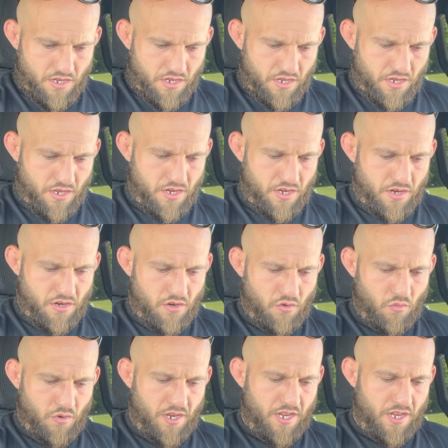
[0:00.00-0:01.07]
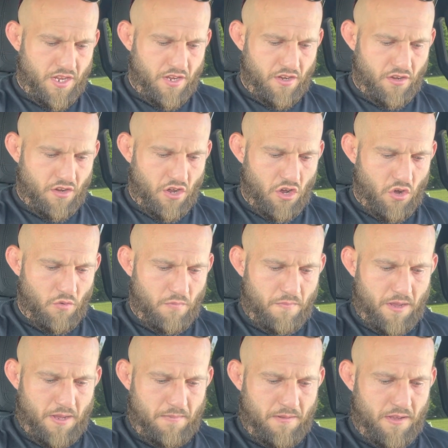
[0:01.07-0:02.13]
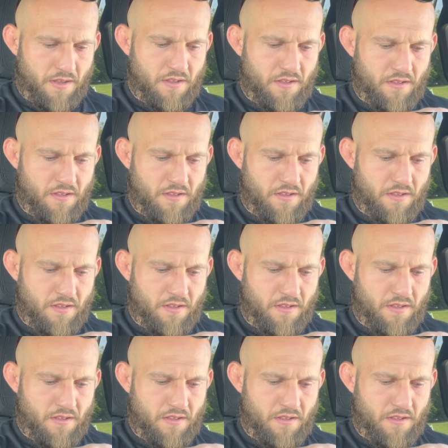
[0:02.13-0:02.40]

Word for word: Here we go, baby.